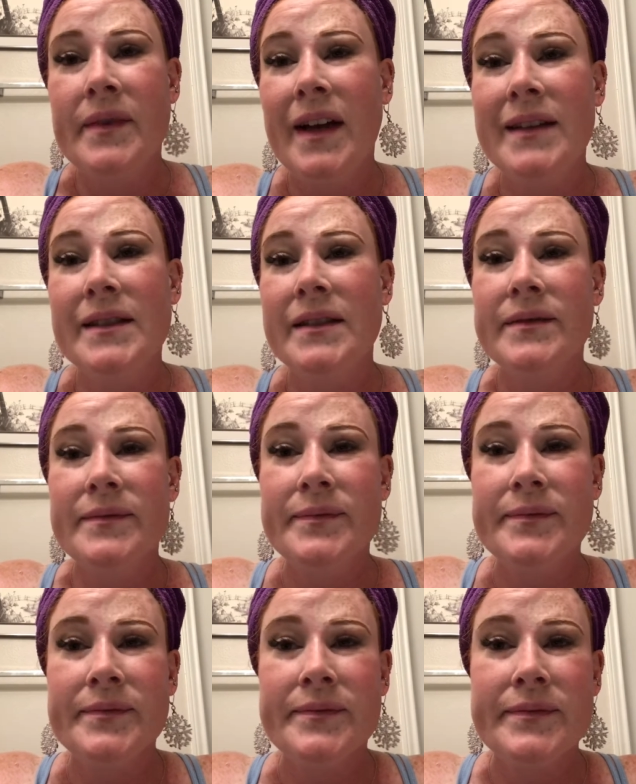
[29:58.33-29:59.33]
I didn't.
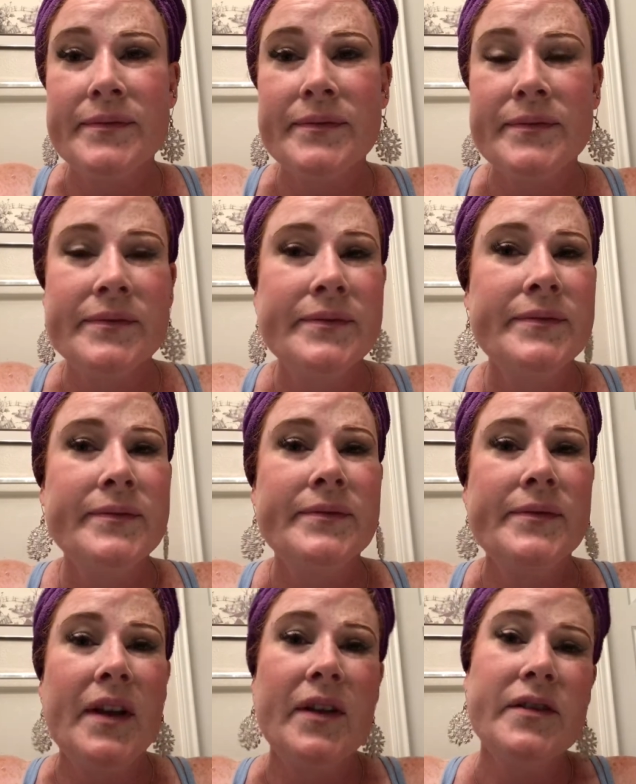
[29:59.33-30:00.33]

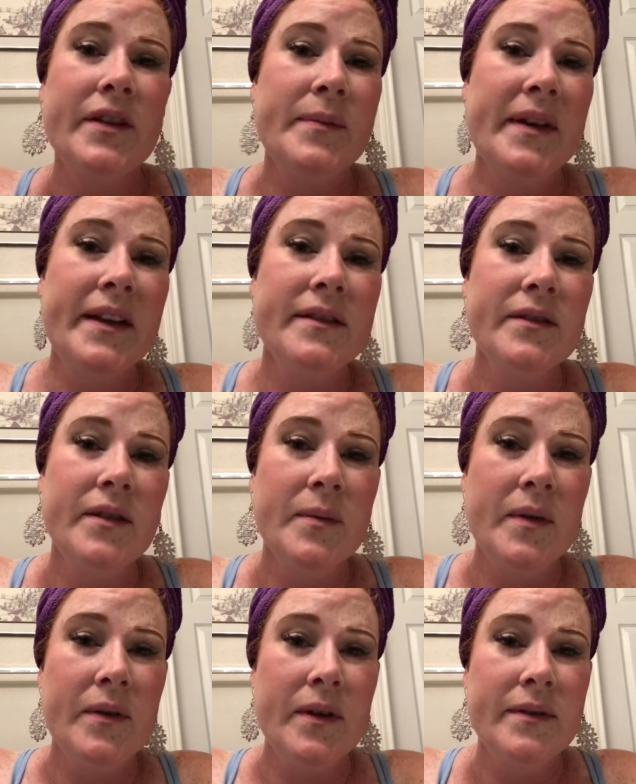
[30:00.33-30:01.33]
I also had my kid's
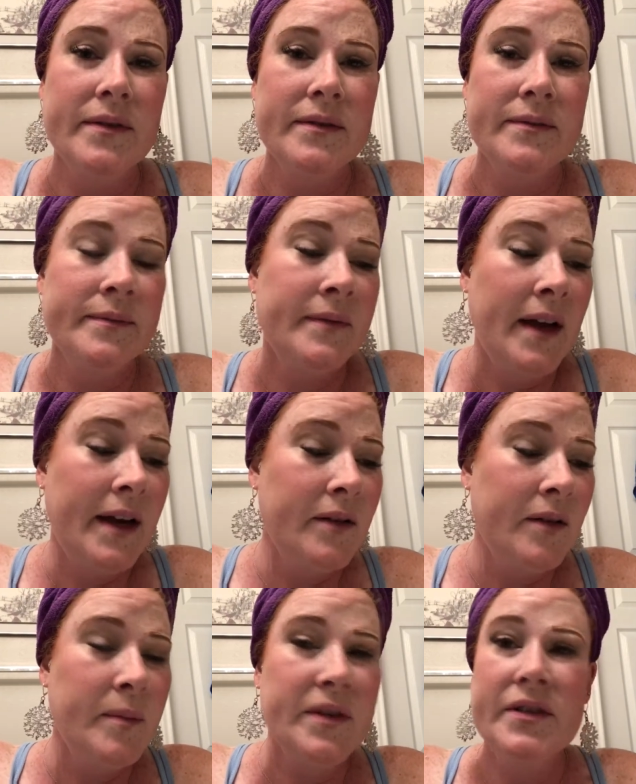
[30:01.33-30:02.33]
alarm go off. I had a
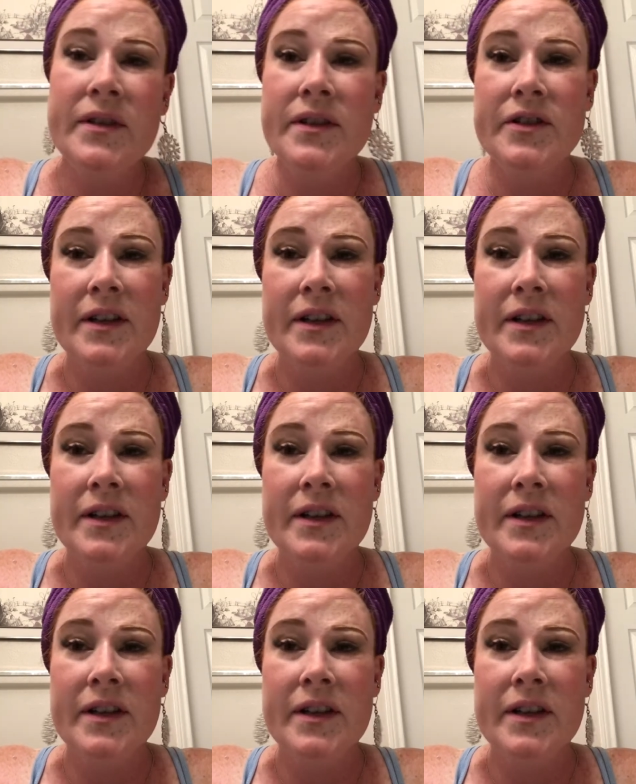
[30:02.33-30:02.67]
whole bunch of this